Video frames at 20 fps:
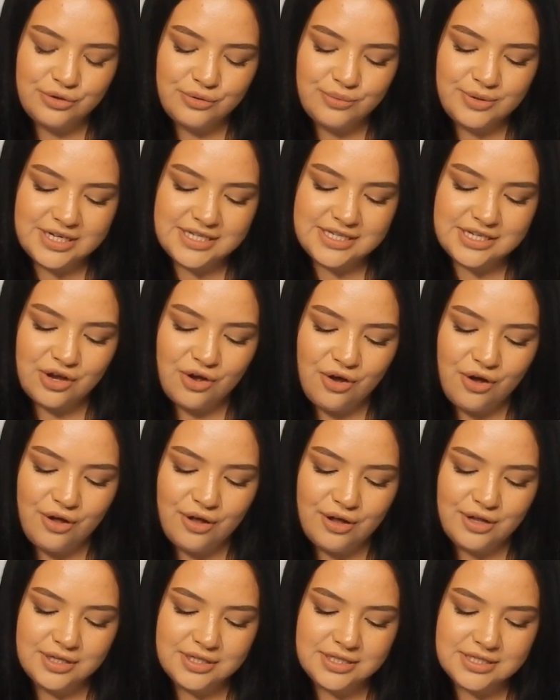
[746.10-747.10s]
what is it
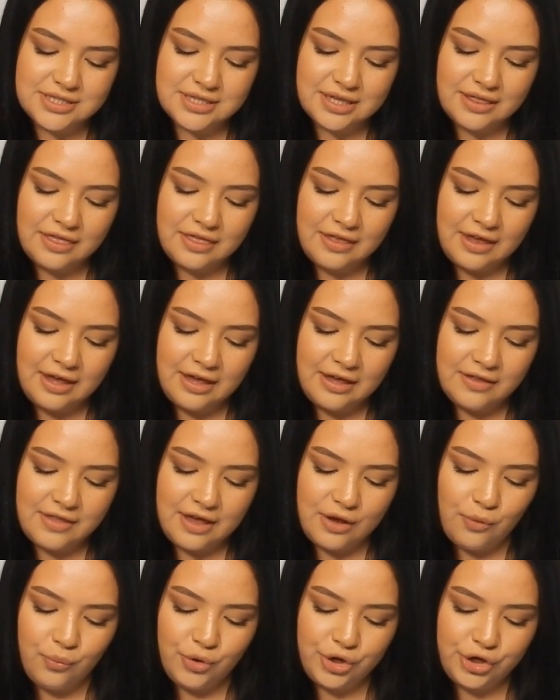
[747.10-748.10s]
called, thing
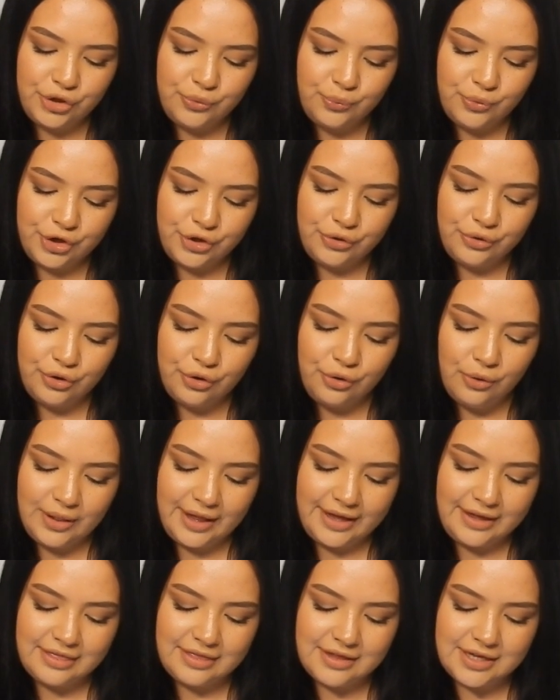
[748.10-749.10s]
that where you could go
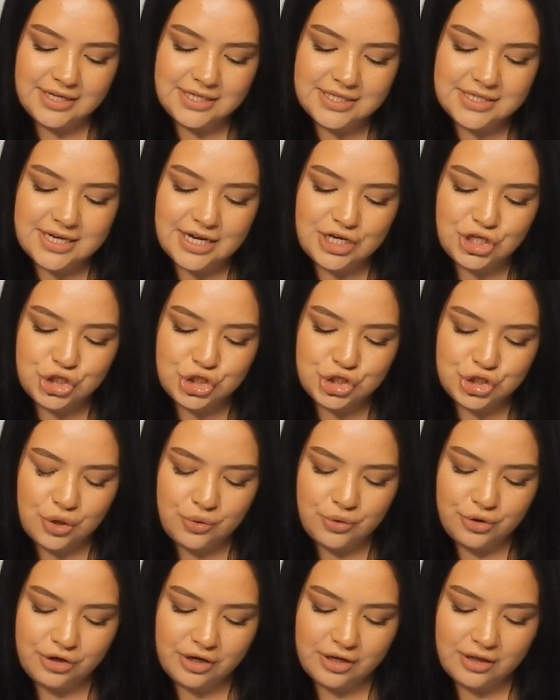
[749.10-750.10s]
like this and show
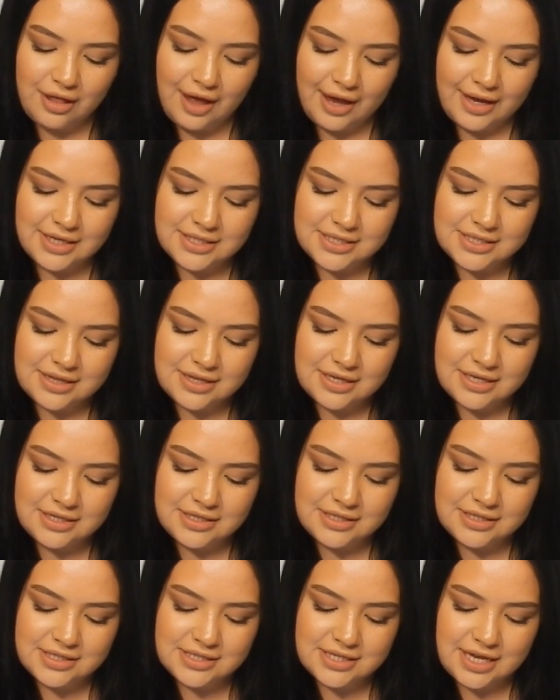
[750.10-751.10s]
your clients
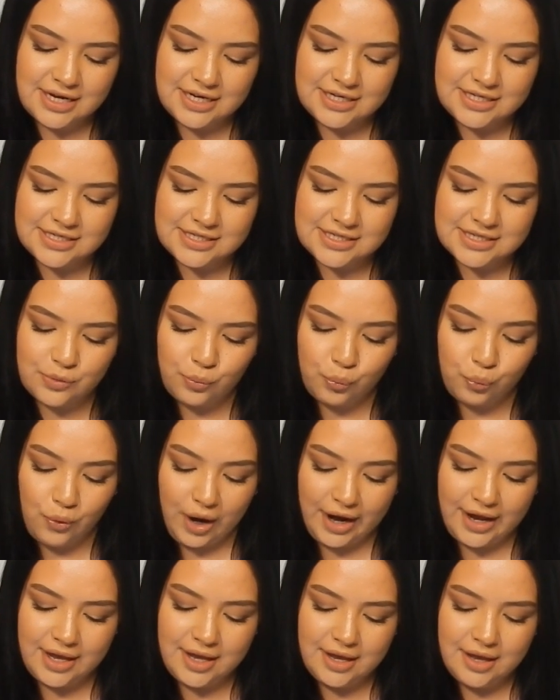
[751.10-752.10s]
things, and it doesn't
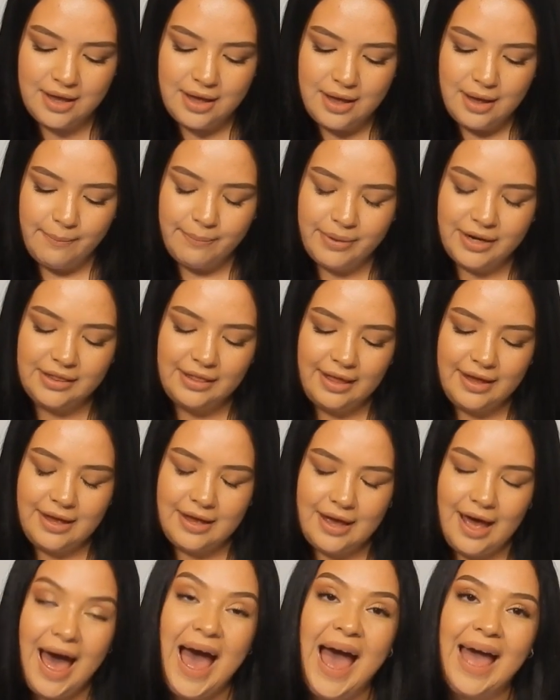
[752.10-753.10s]
write, but it
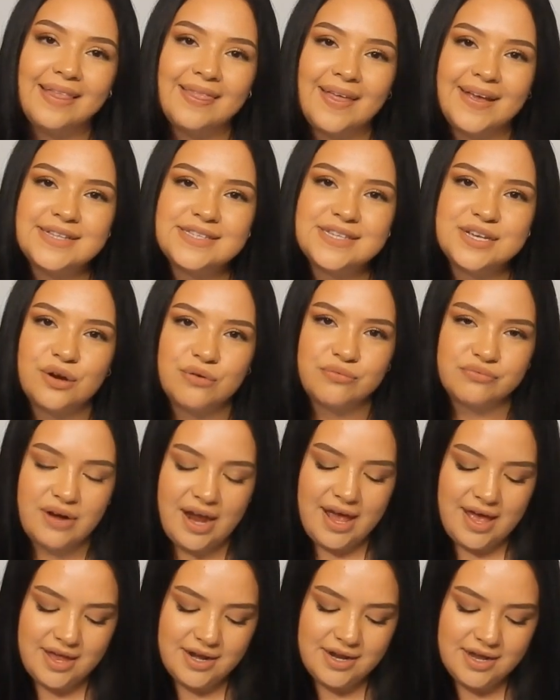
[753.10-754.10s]
like highlights it
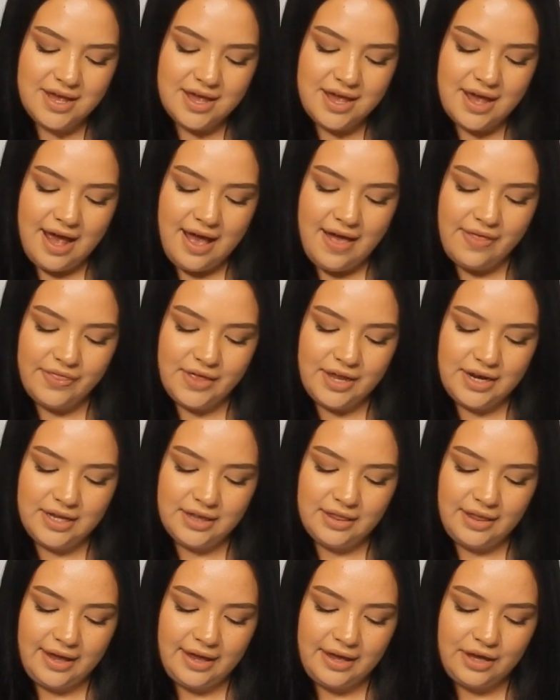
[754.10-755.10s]
red and then
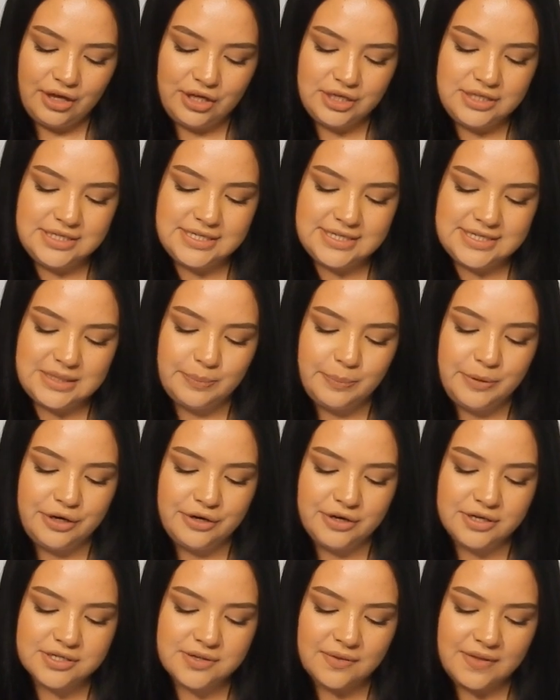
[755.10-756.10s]
it like
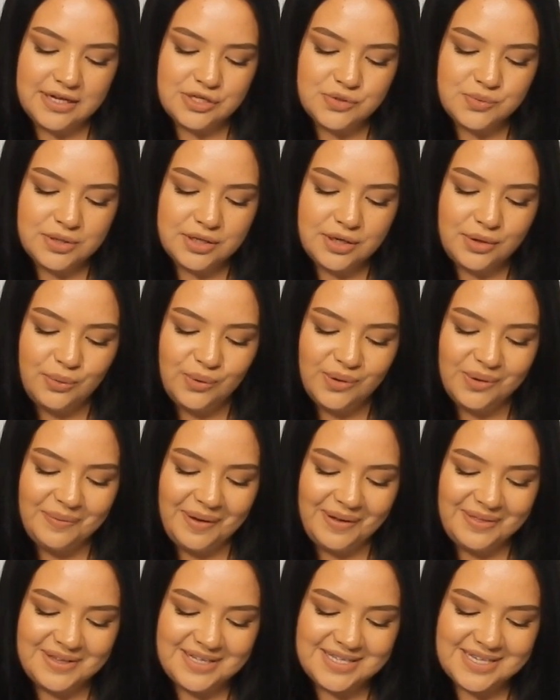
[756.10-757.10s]
disappears. So that's really cool
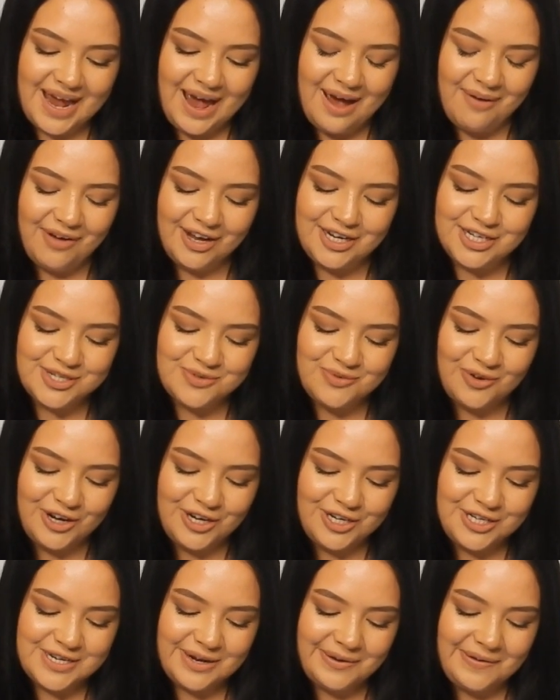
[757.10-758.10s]
about this app. I just
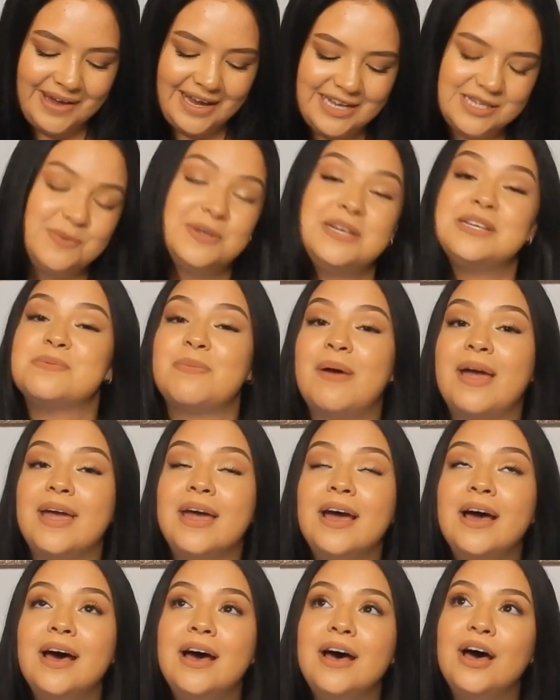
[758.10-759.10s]
wanted to tell you guys, because my
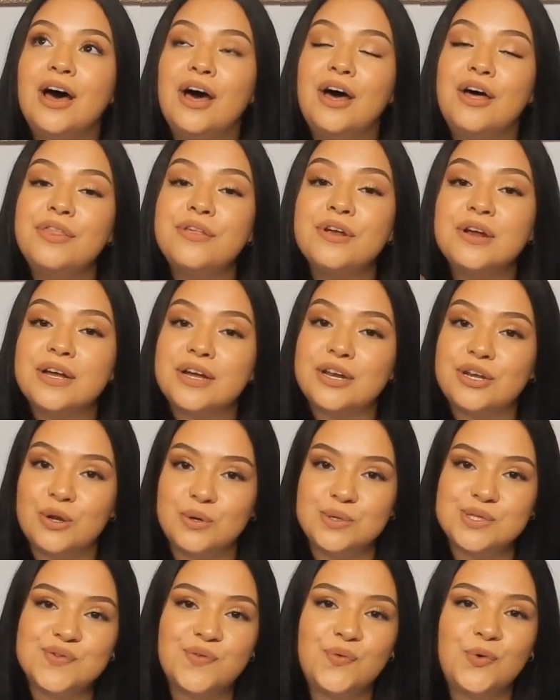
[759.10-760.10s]
other
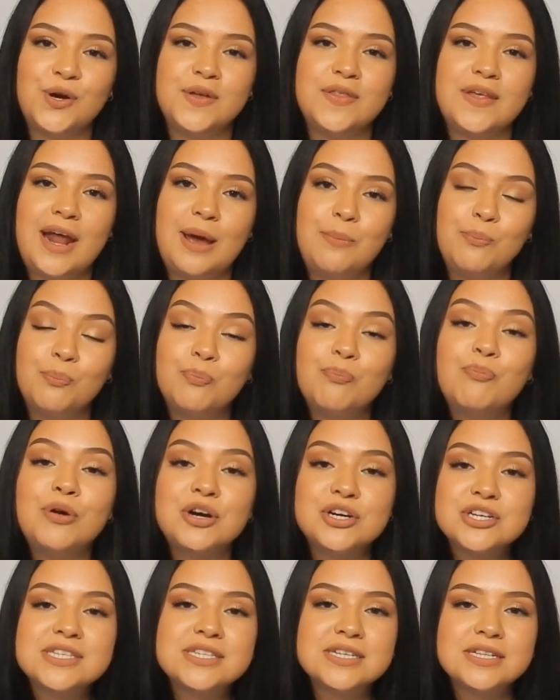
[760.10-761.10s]
GoodNotes 4 that I'm
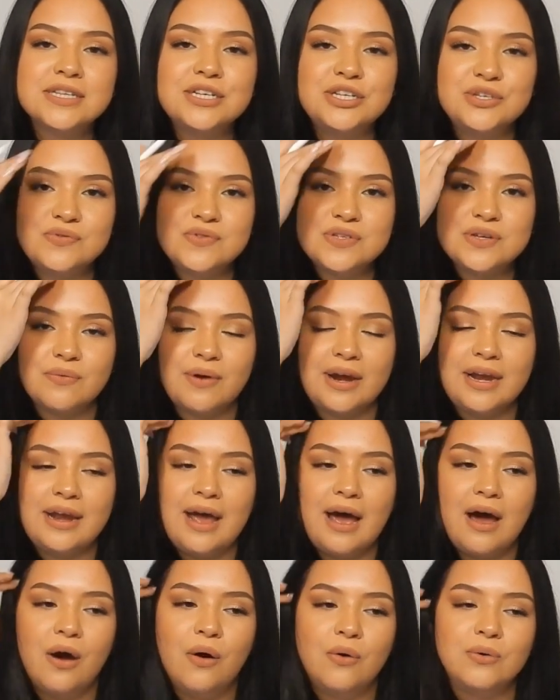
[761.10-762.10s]
personally using right
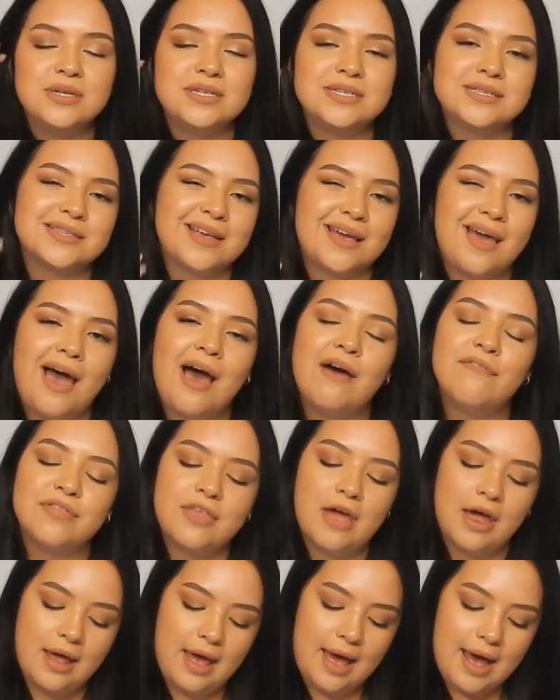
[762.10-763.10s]
now doesn't have
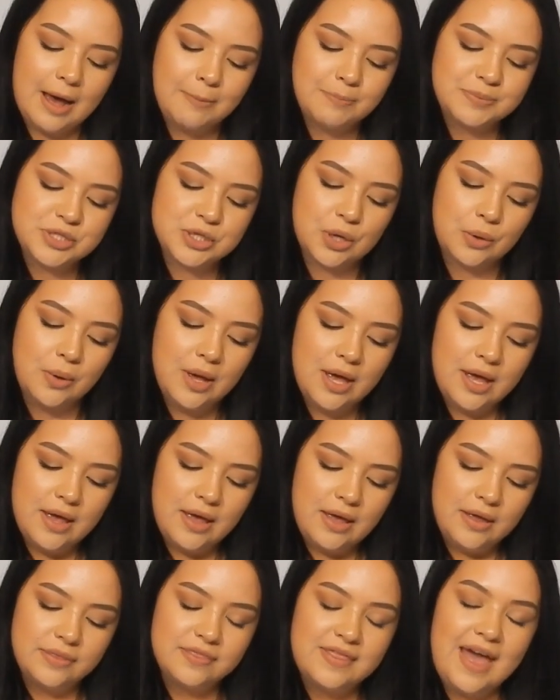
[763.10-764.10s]
that app, so
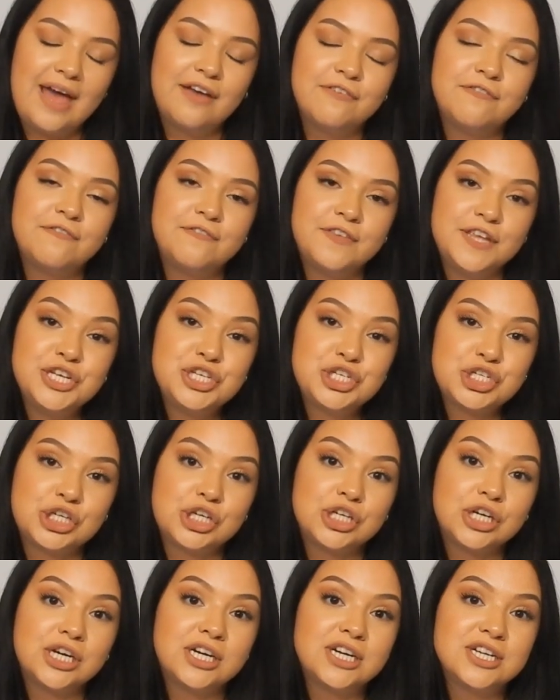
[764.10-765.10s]
that
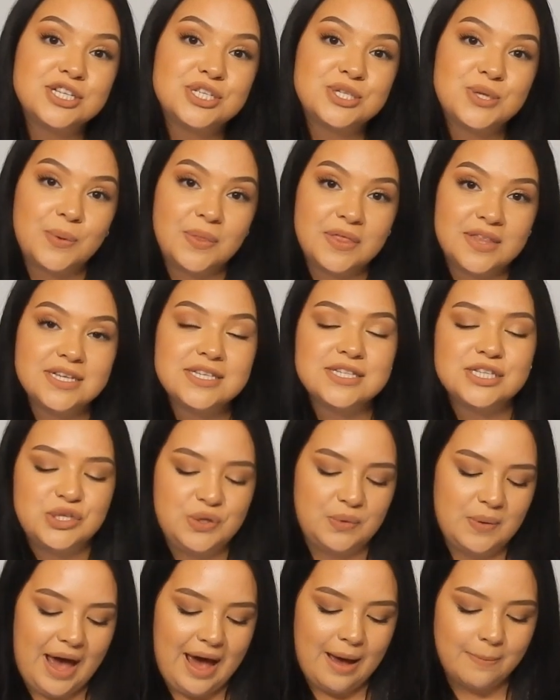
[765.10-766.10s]
feature, so this
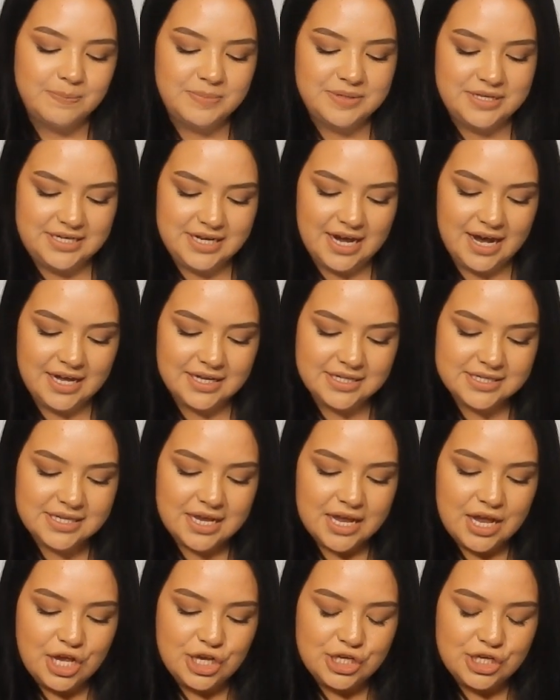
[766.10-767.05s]
new app does.